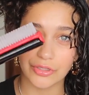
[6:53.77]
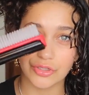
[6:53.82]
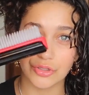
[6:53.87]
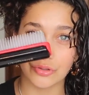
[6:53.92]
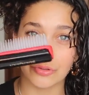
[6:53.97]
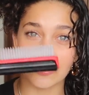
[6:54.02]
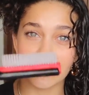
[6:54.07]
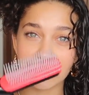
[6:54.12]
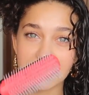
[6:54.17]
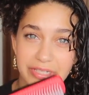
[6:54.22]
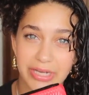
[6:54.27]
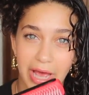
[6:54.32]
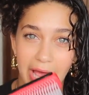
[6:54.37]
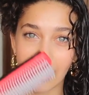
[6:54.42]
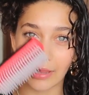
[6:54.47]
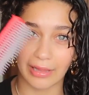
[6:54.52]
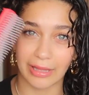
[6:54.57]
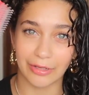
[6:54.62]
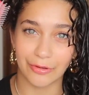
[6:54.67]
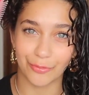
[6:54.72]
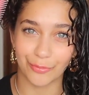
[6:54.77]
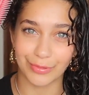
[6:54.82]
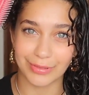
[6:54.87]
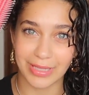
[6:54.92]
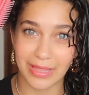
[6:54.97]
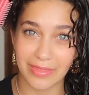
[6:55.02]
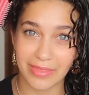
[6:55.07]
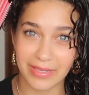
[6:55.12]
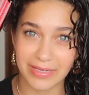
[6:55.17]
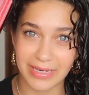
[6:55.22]
to style it
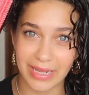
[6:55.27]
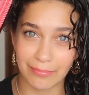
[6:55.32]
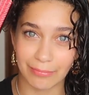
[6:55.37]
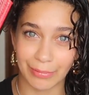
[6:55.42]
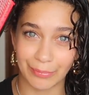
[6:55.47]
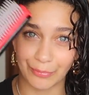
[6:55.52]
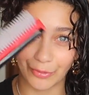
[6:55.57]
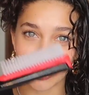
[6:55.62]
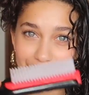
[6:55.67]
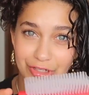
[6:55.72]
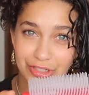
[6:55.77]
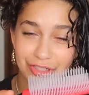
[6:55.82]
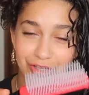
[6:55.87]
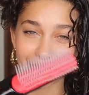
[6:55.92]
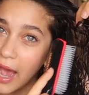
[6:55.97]
with the Denman brush.